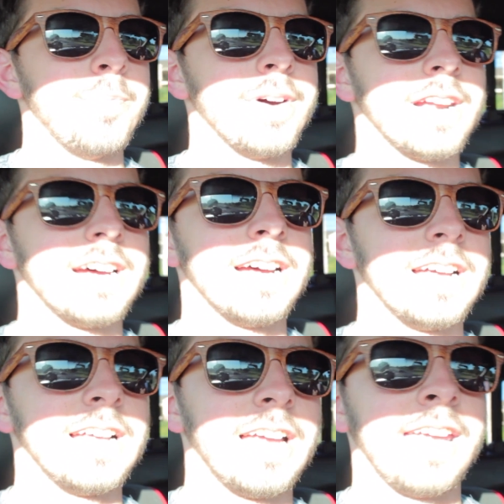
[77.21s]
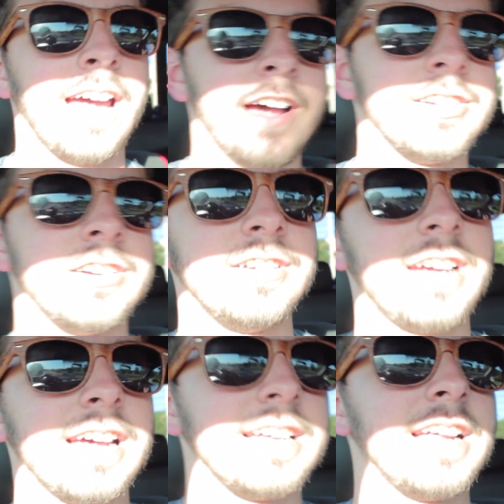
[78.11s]
But yeah, I'll show you
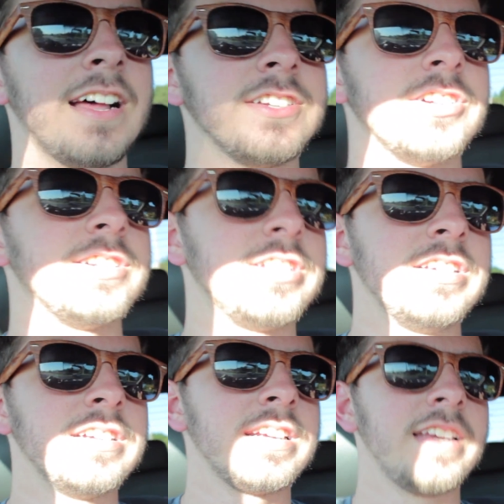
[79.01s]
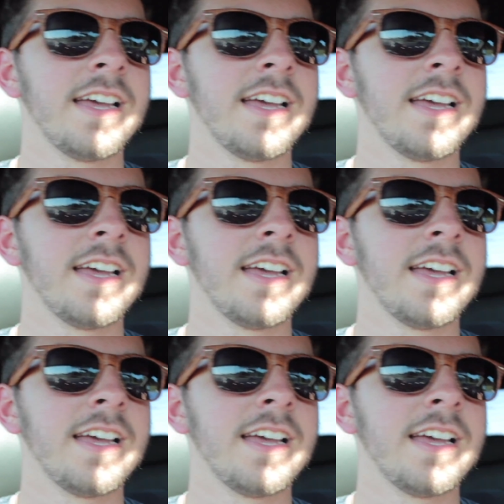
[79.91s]
guys. I'll show it to you